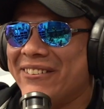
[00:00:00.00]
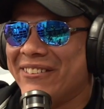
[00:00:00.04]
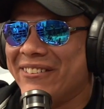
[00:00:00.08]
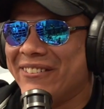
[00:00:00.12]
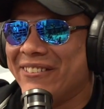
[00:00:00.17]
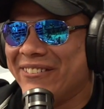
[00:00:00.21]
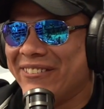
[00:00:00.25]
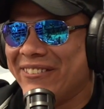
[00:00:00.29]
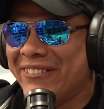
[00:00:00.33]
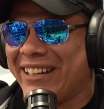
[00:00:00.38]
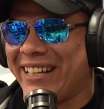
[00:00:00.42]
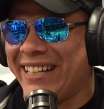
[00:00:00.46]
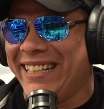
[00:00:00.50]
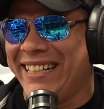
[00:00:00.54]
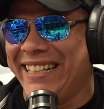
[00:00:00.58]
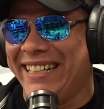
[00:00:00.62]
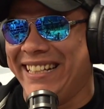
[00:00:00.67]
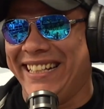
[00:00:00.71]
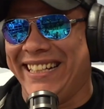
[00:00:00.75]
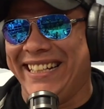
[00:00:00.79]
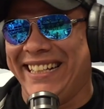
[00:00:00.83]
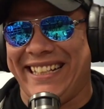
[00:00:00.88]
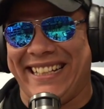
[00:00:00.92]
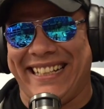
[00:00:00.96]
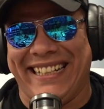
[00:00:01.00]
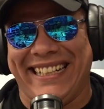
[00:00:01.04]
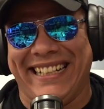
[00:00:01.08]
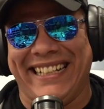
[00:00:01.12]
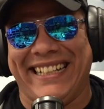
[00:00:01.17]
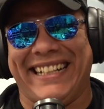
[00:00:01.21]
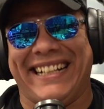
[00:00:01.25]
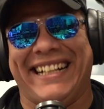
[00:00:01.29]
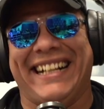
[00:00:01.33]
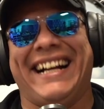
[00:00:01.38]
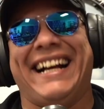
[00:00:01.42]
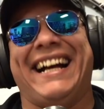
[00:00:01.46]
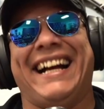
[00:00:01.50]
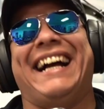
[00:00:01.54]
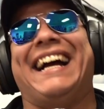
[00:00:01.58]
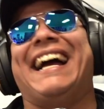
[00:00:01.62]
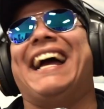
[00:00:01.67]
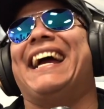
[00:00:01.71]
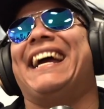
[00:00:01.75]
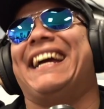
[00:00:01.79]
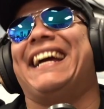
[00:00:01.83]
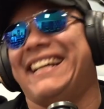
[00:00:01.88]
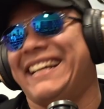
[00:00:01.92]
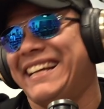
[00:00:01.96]
that when they made David Arquette the world
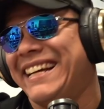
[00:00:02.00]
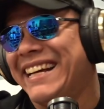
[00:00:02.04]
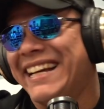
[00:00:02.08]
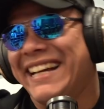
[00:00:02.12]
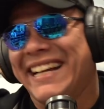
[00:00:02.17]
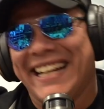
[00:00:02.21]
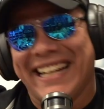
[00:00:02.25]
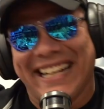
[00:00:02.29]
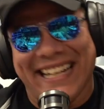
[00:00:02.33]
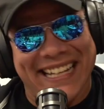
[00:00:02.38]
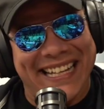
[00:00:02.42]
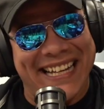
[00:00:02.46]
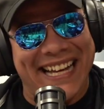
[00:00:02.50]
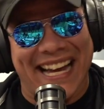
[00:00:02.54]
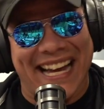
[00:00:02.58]
heavyweight champion?